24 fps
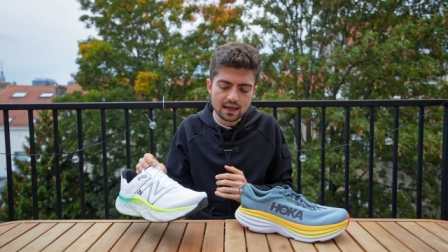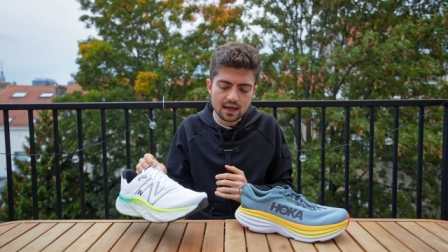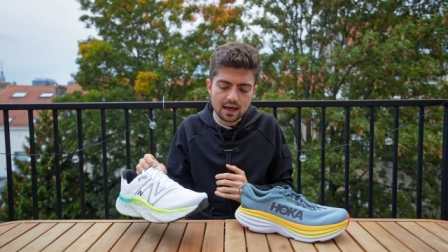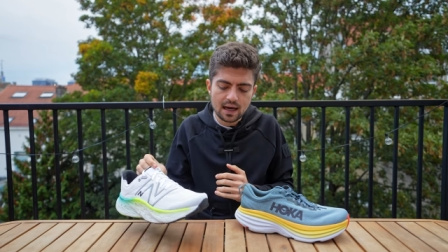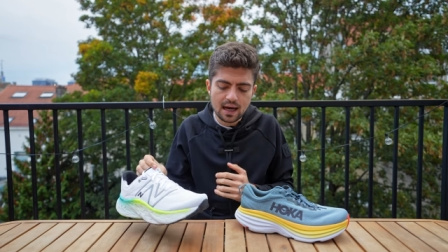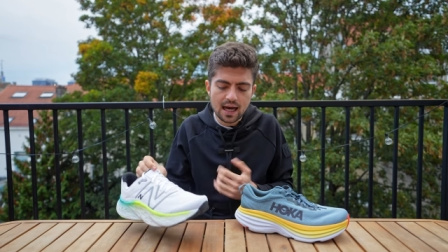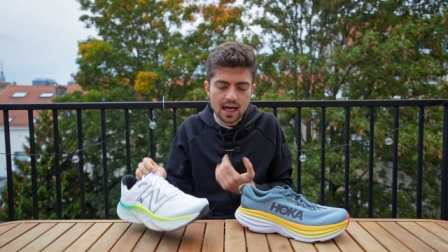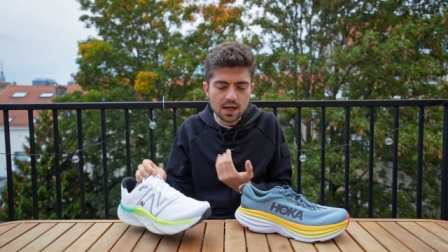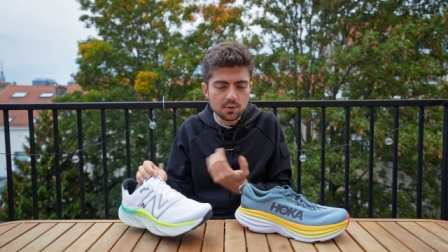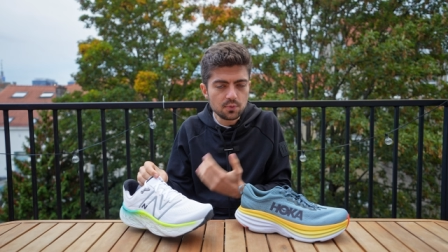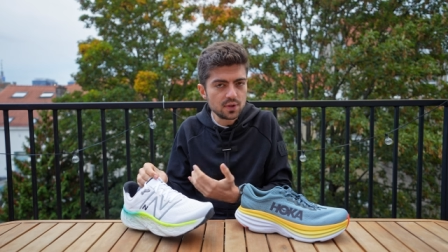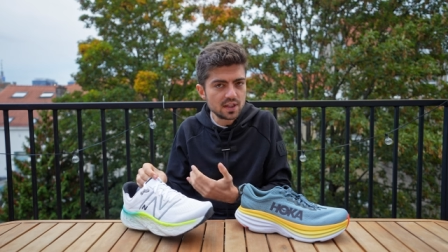
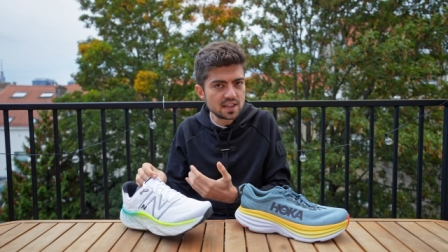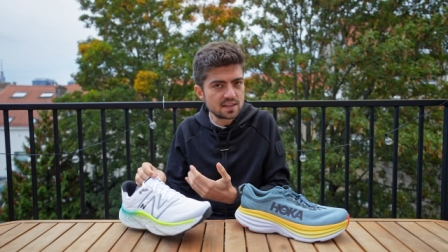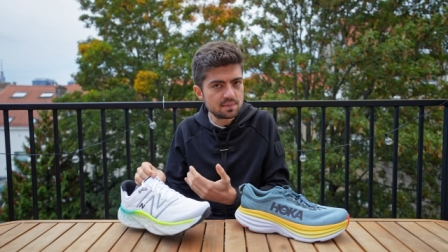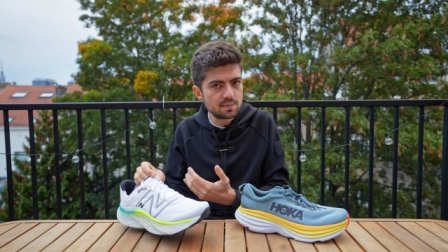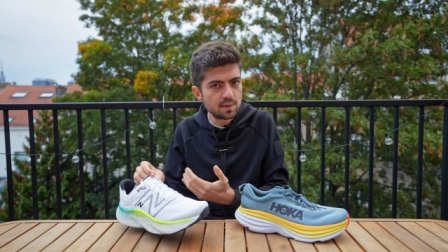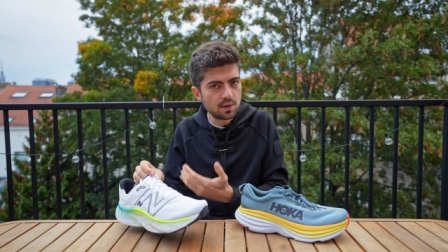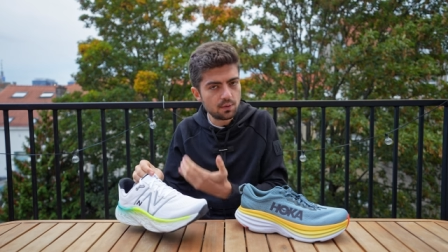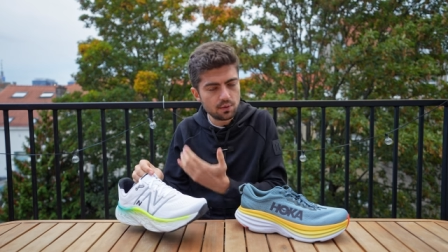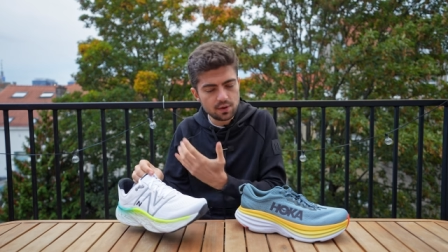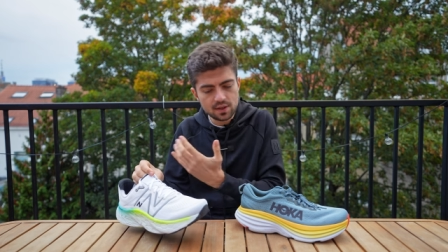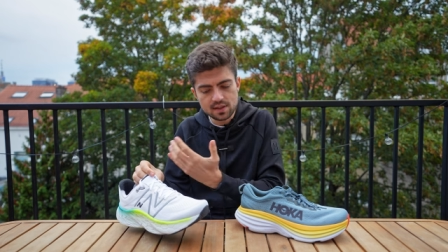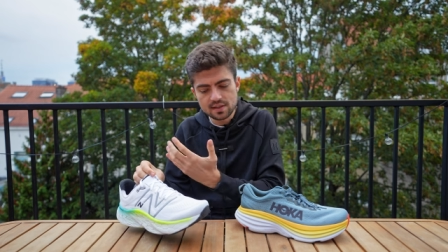I would
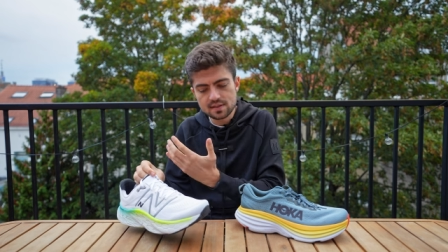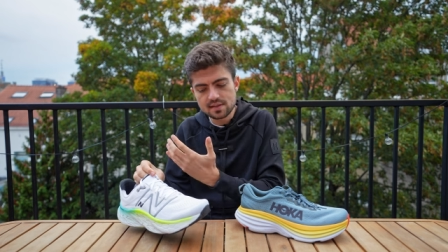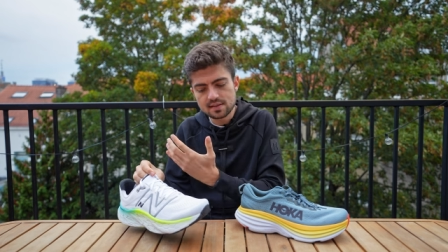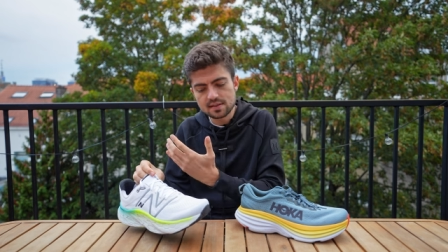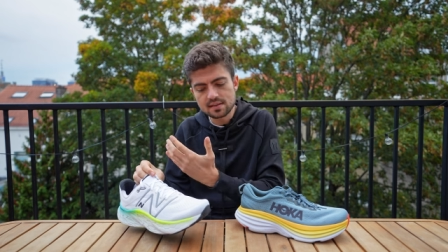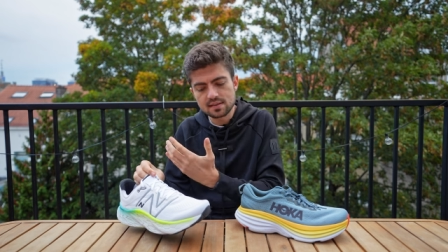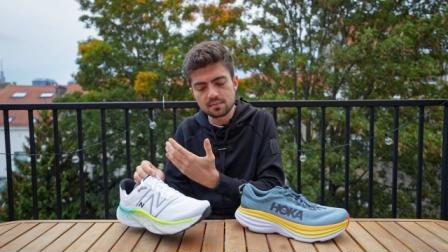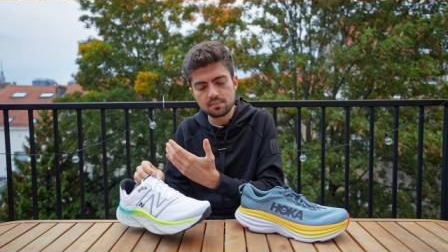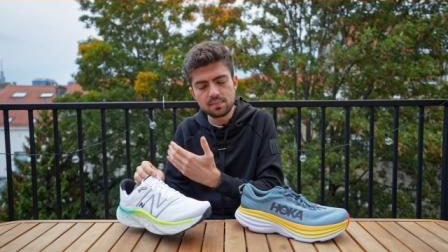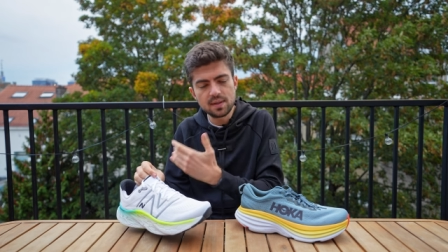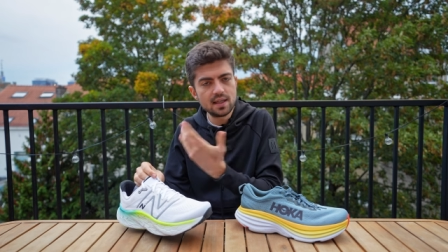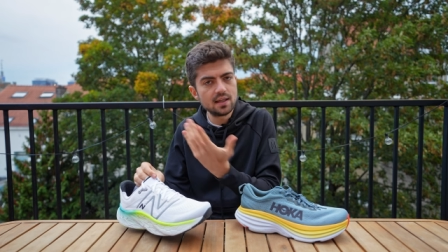
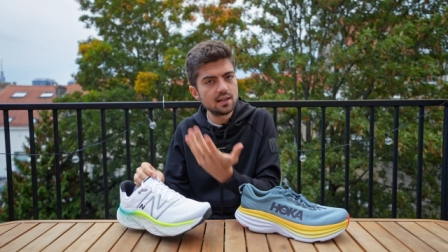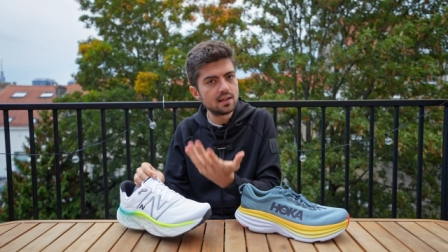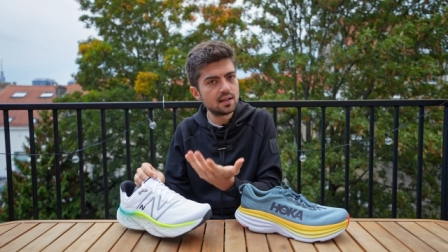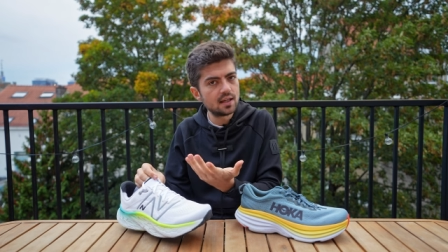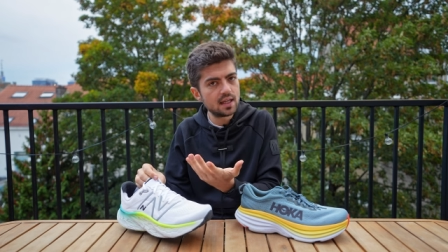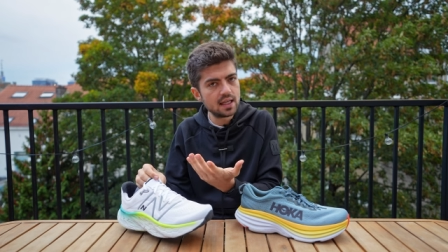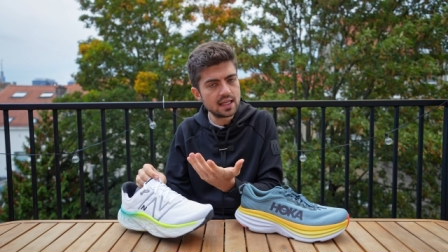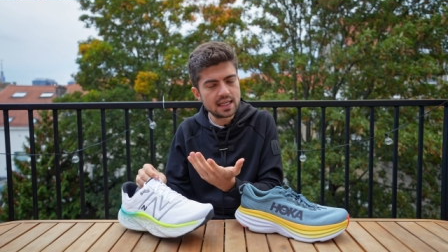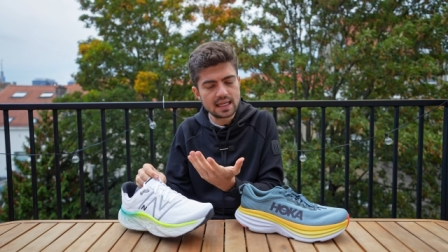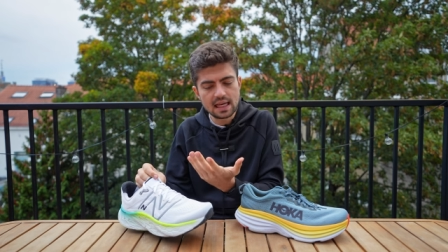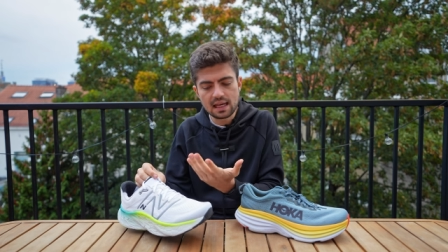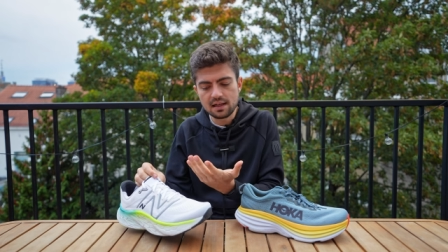experience being
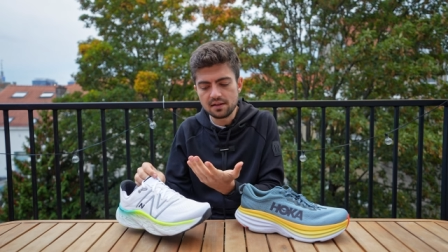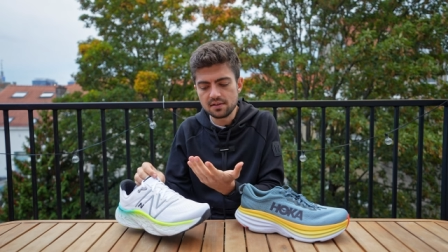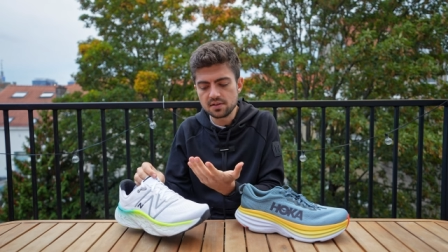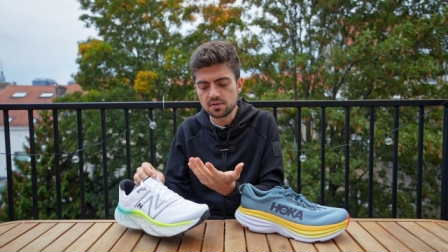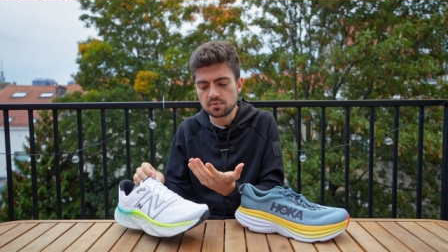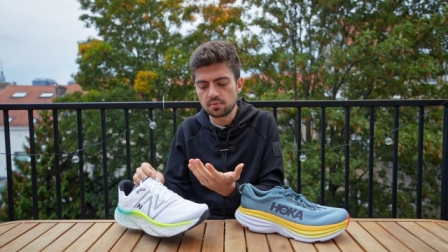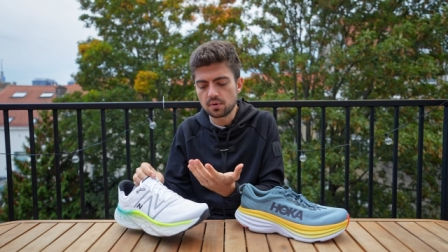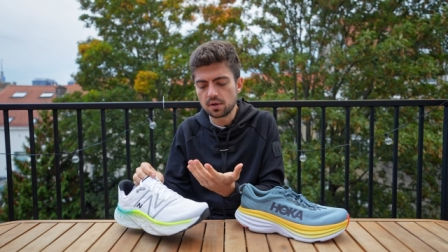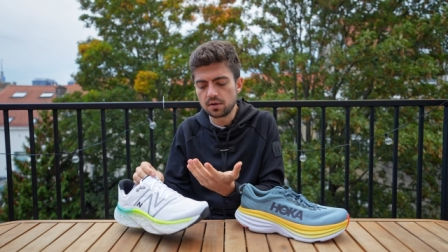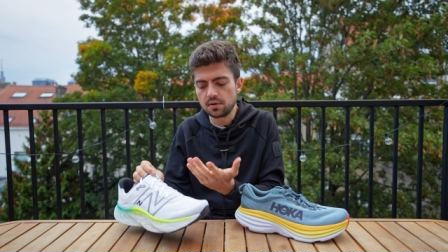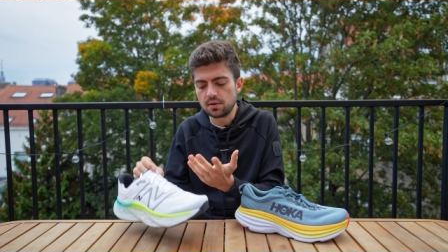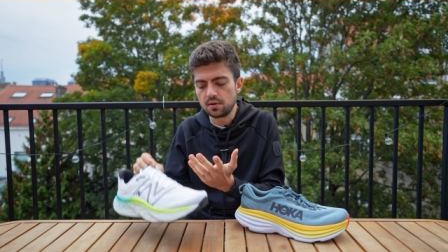a
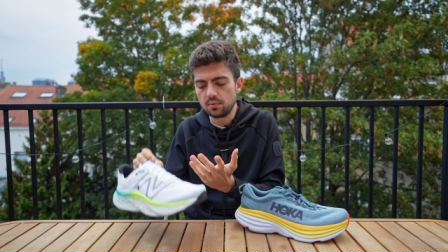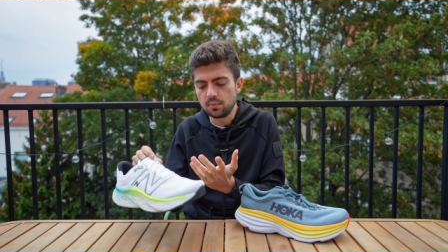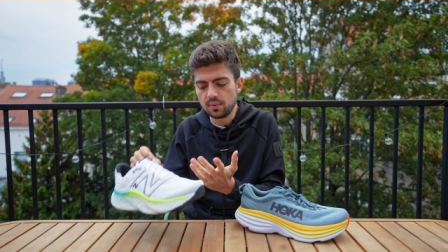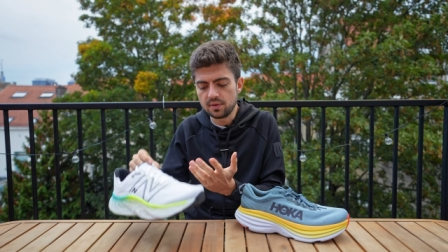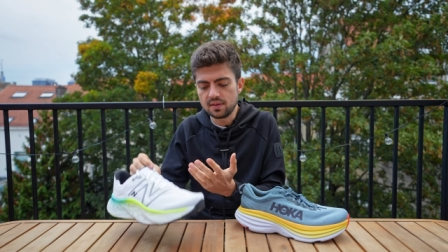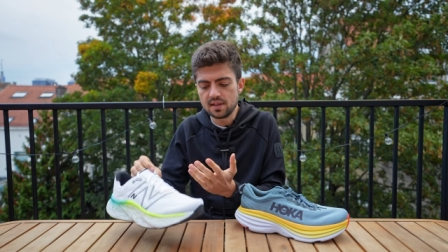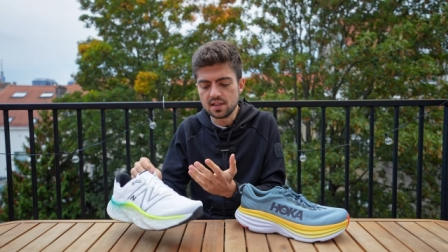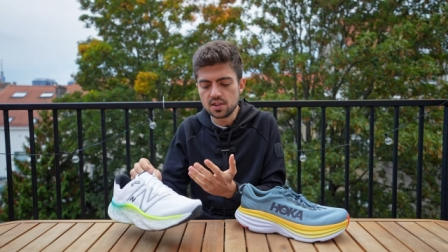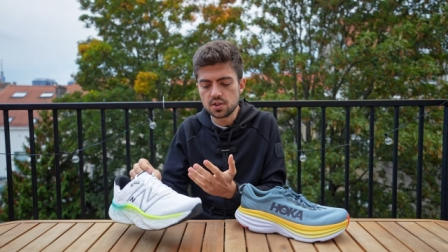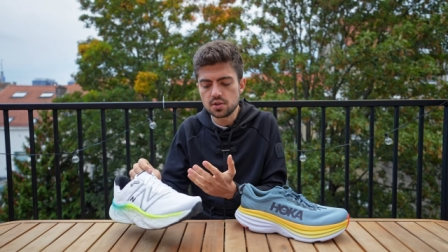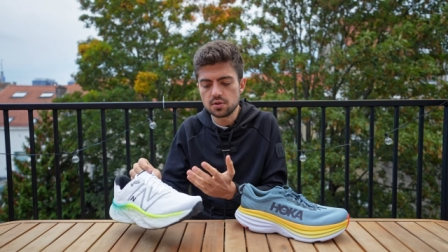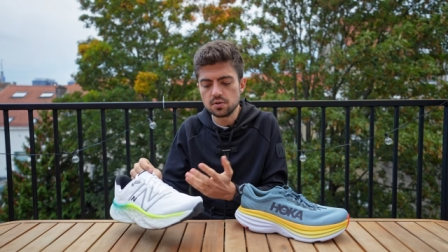cadence runner
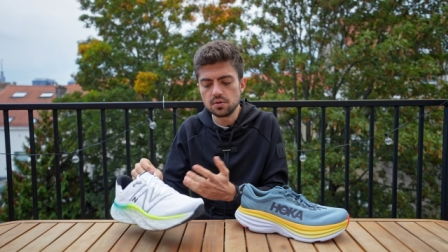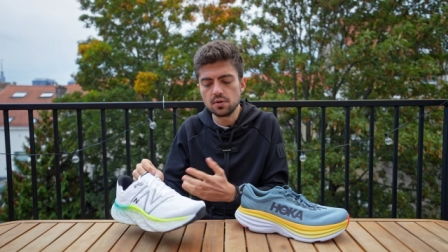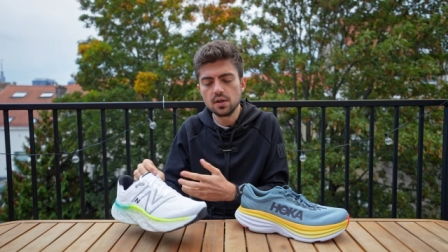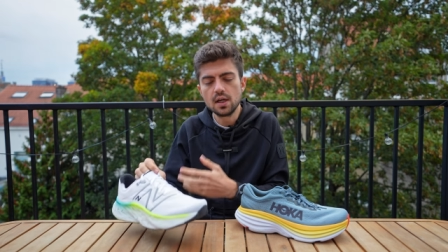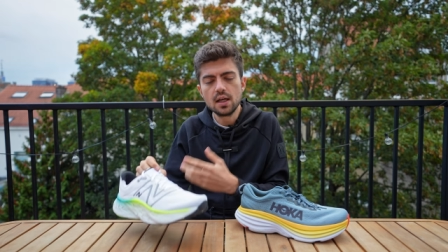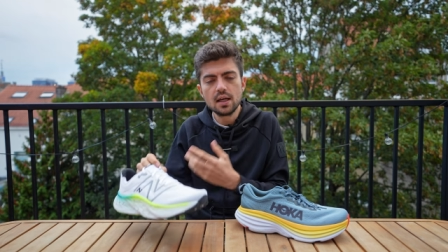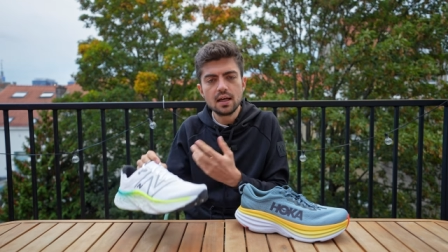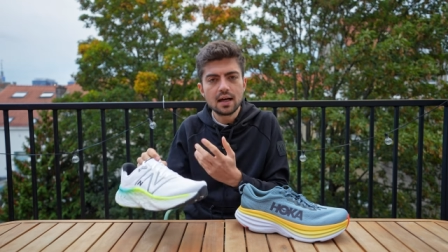with this shoe.